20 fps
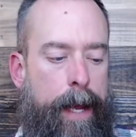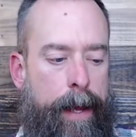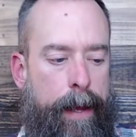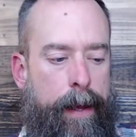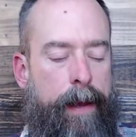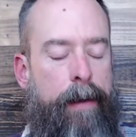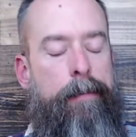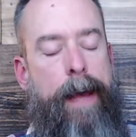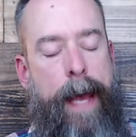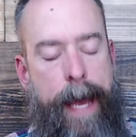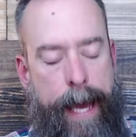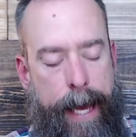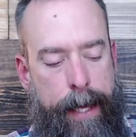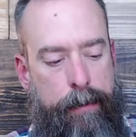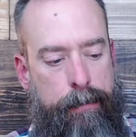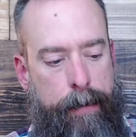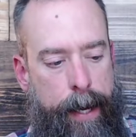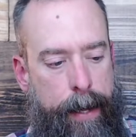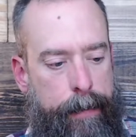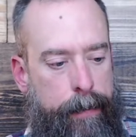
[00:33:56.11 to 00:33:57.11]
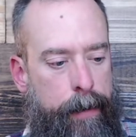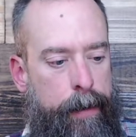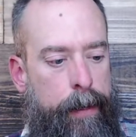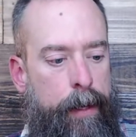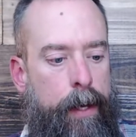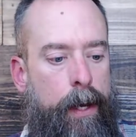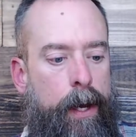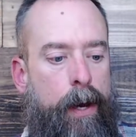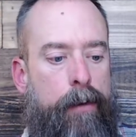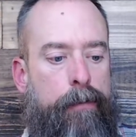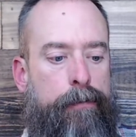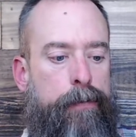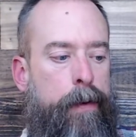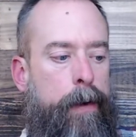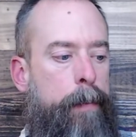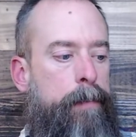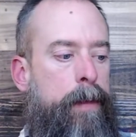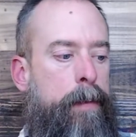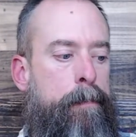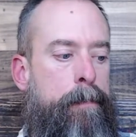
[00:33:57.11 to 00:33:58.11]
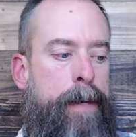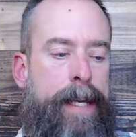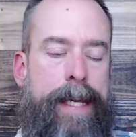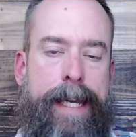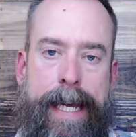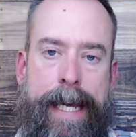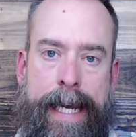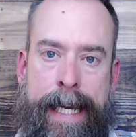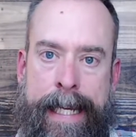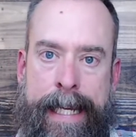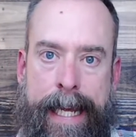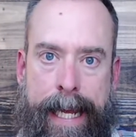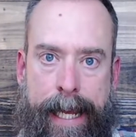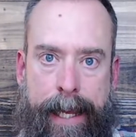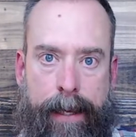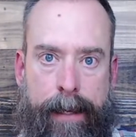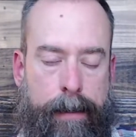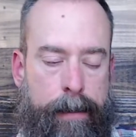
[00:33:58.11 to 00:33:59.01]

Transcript: have had rather, from the beginning.